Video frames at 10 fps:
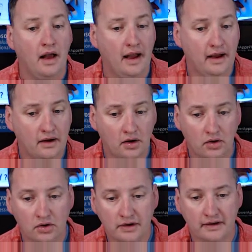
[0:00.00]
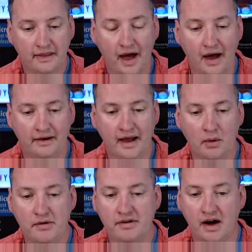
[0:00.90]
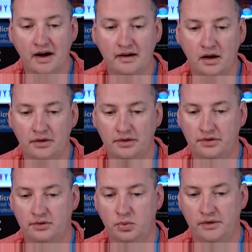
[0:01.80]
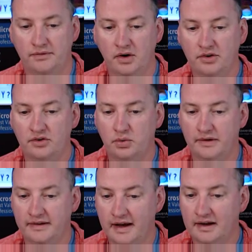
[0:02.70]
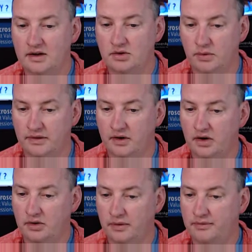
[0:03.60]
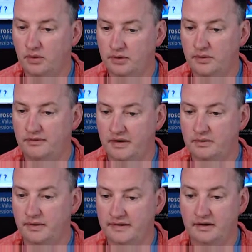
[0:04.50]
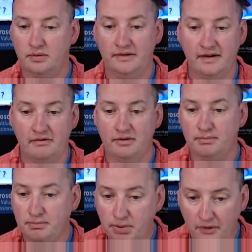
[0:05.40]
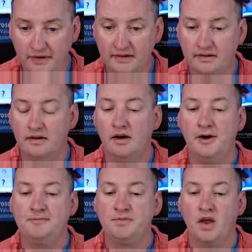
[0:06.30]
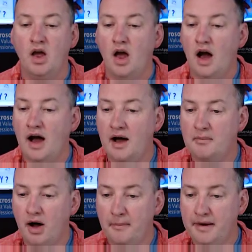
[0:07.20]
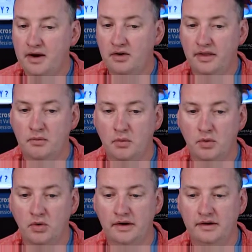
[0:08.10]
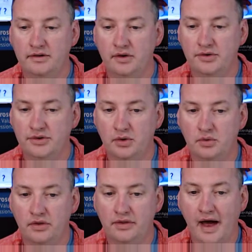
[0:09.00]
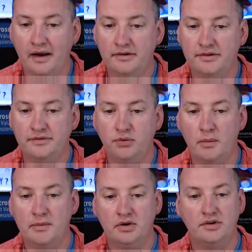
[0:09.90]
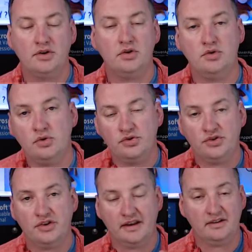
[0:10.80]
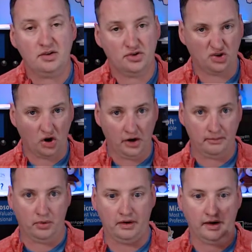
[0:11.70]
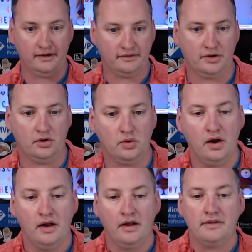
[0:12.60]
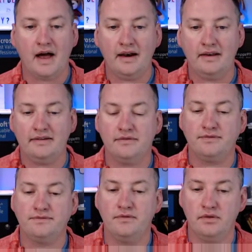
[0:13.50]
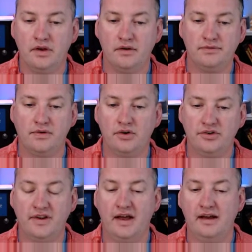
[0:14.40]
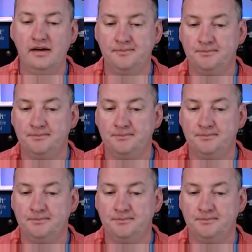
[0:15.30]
And look at that. Now we've got 21st, 22nd, 23rd, 24th, 25th, 26th, 27th. Perfect. Up here then what we're going to do, so that is the formula that you use to get your starting point, right? So that is the first day.